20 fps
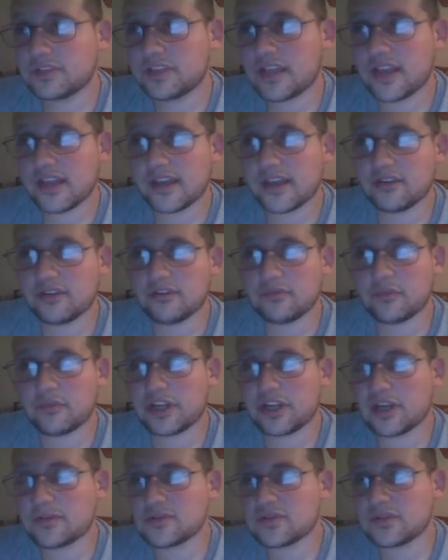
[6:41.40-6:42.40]
And when
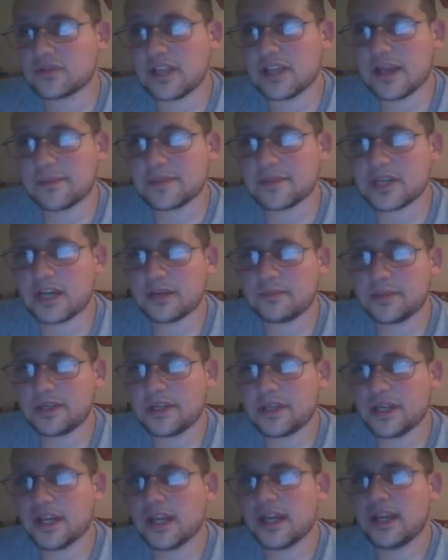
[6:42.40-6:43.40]
it comes to a laptop,
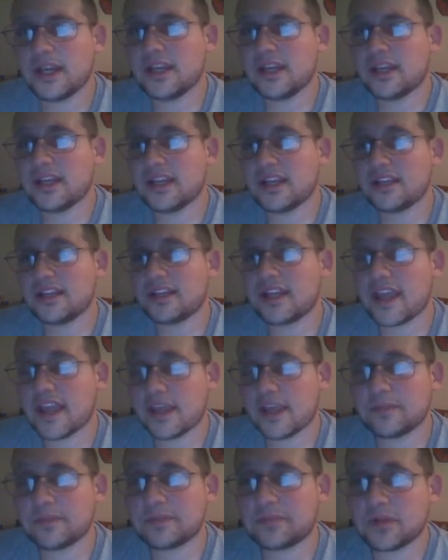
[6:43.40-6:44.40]
it
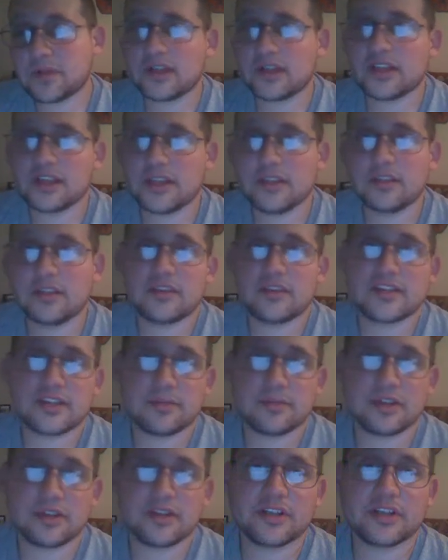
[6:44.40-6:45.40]
can be plugged in
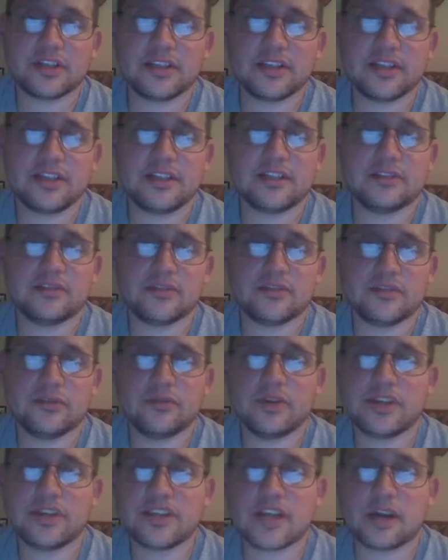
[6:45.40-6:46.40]
similarly
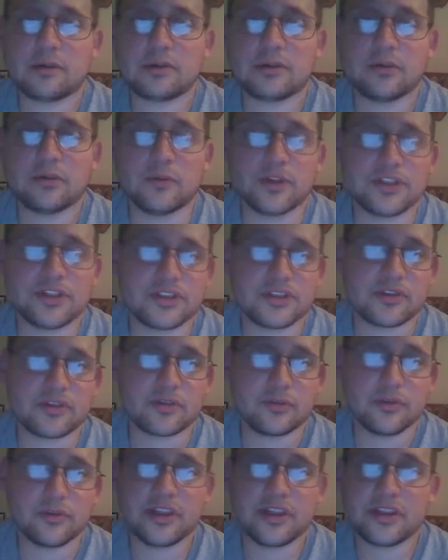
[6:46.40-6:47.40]
to a tower, which is
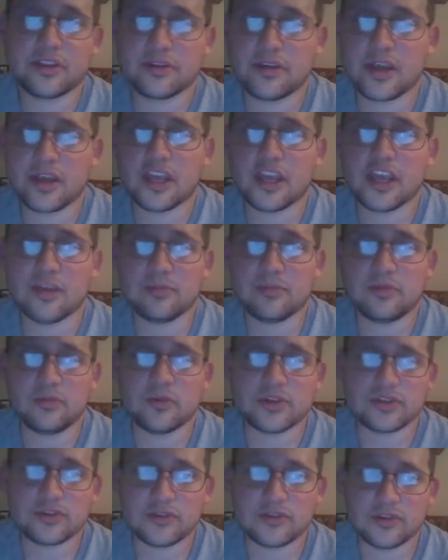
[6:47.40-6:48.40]
through an Ethernet cable,
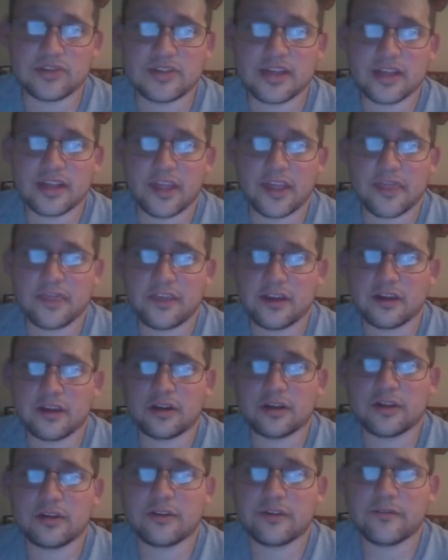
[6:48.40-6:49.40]
which looks like a
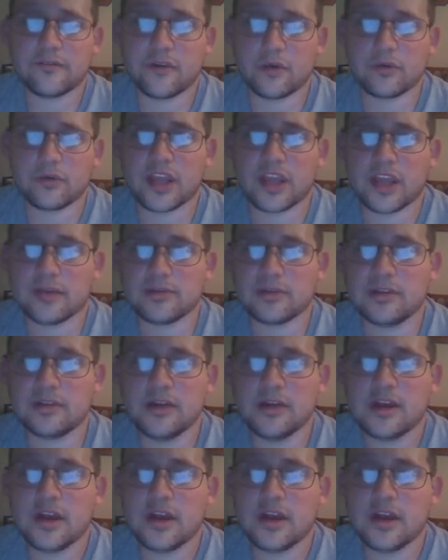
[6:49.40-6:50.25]
thicker phone cable,